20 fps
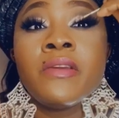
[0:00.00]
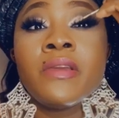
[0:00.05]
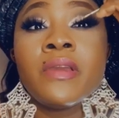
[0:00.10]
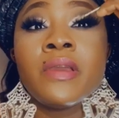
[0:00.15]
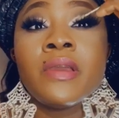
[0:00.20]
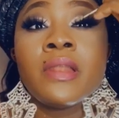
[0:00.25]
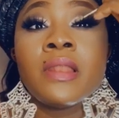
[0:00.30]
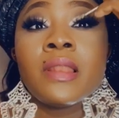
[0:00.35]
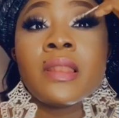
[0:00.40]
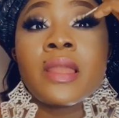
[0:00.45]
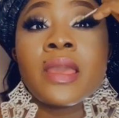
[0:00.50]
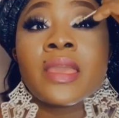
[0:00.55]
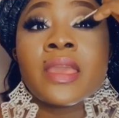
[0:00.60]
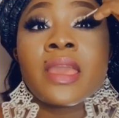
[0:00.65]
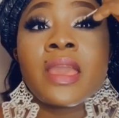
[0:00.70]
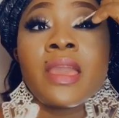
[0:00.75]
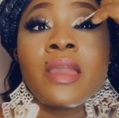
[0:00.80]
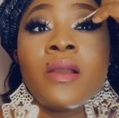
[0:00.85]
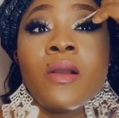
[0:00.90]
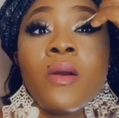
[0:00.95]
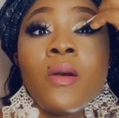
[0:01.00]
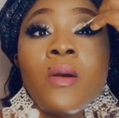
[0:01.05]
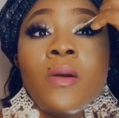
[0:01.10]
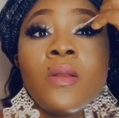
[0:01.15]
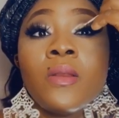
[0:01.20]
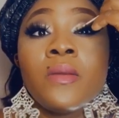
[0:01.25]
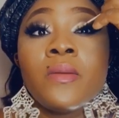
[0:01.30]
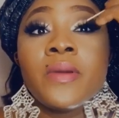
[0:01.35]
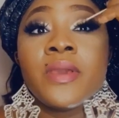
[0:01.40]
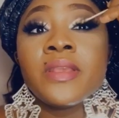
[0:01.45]
Like I
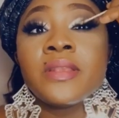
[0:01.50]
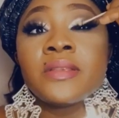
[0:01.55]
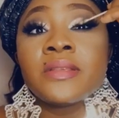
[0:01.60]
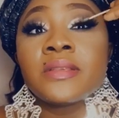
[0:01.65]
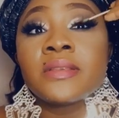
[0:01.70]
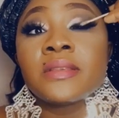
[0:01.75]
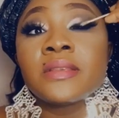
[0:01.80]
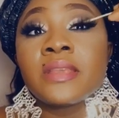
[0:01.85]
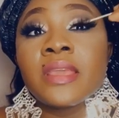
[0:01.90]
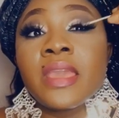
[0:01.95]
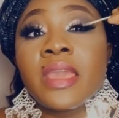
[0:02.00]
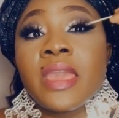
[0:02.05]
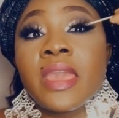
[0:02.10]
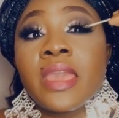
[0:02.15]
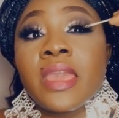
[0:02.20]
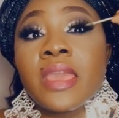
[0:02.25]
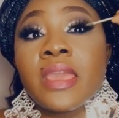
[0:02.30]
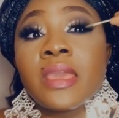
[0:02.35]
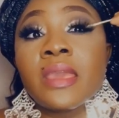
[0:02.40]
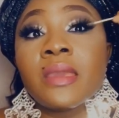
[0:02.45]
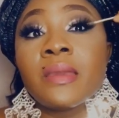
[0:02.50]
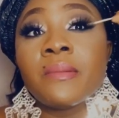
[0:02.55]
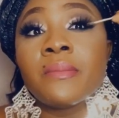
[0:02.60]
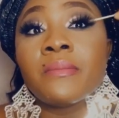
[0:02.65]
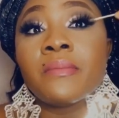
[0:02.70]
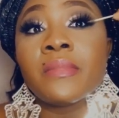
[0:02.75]
always say in